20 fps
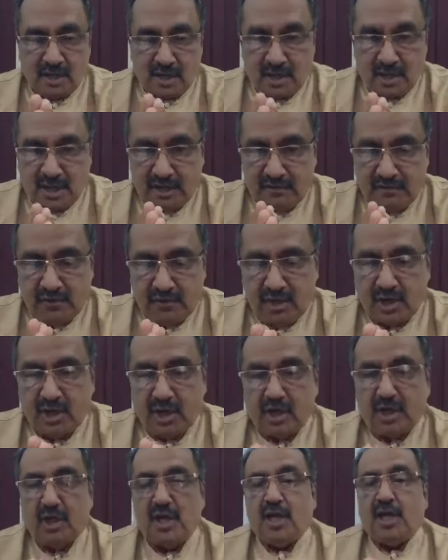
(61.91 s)
or if you
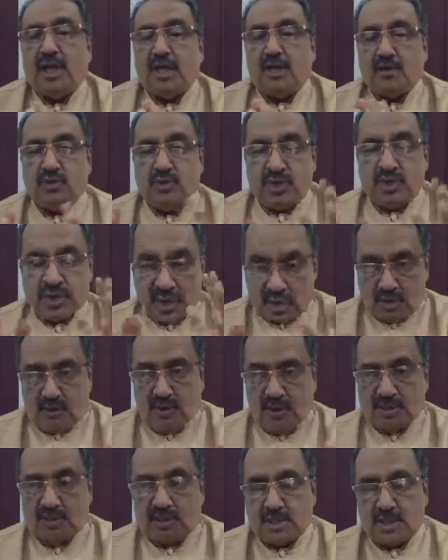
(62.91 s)
are yielding to the
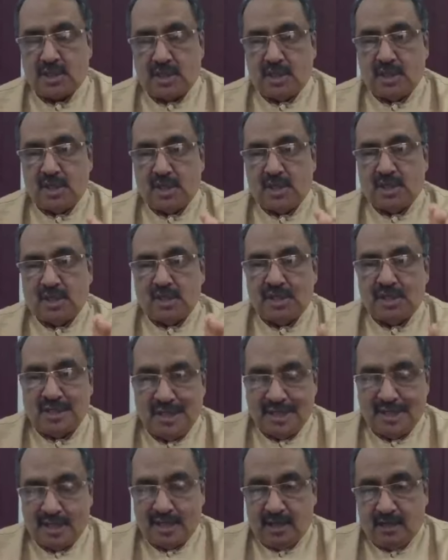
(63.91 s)
request,
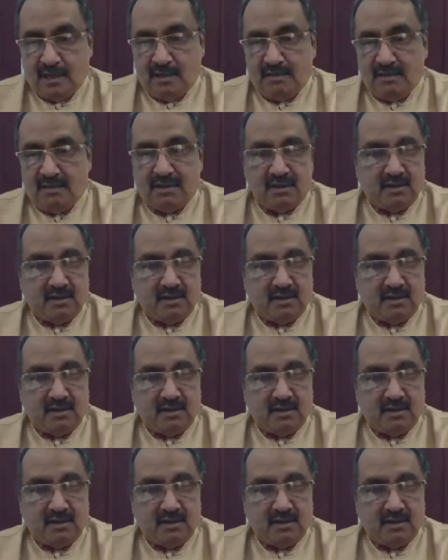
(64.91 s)
then